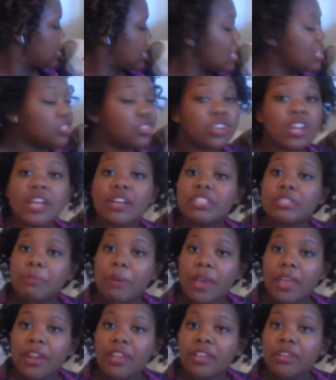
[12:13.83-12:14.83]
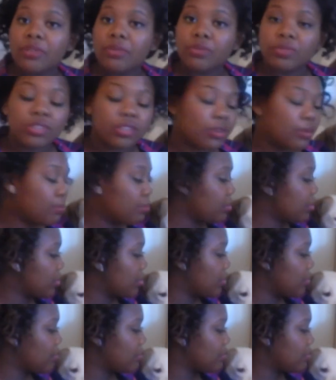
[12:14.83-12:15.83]
she has her nails painted. They're
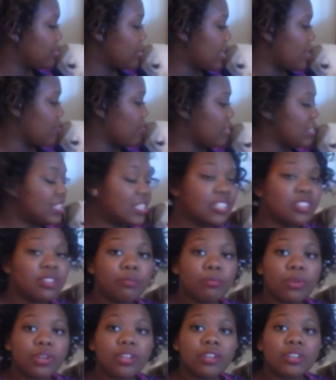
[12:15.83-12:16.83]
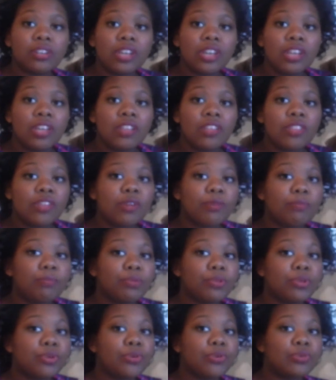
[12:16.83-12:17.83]
blue. You can't really see them, but they're
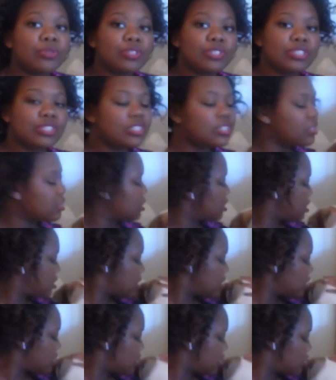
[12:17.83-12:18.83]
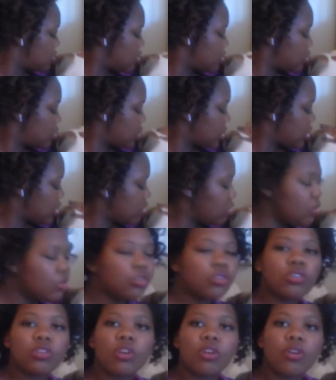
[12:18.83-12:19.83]
blue. She, she's just a sweet
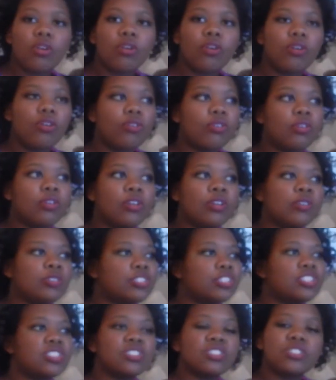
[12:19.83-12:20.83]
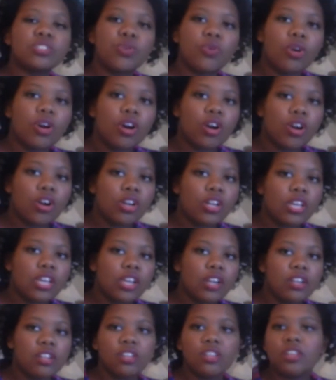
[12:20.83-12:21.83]
little girl. She's just so hard
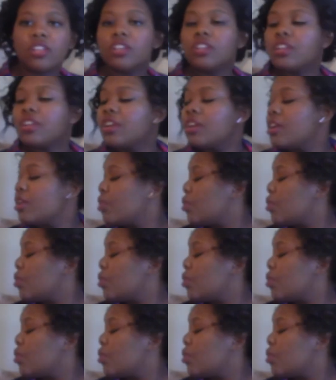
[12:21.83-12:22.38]
headed. And then